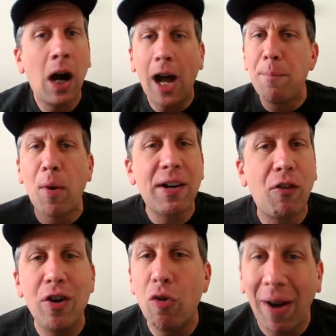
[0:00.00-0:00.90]
I'd break
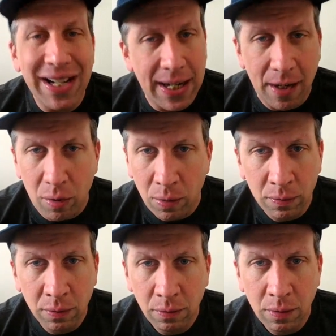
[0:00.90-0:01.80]
free right now
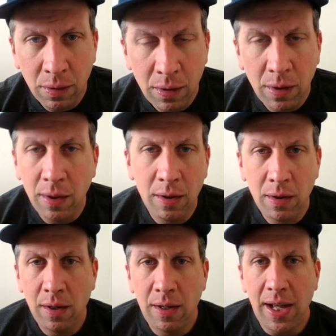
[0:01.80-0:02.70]

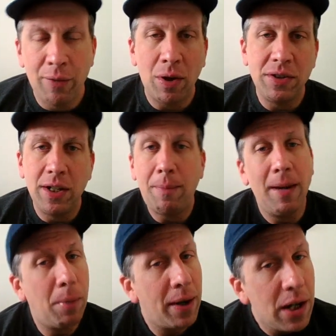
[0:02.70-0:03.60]
and run as an
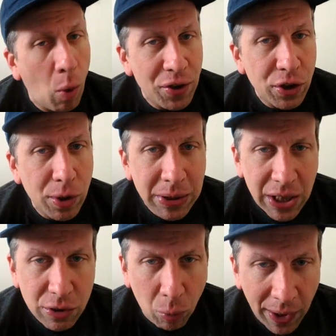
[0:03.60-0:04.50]
independent. But he wants to do it
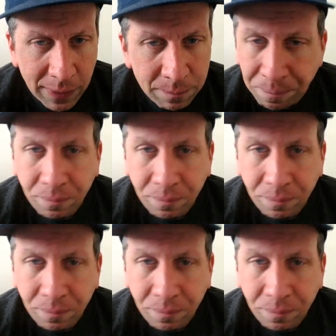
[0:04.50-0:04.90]
this way.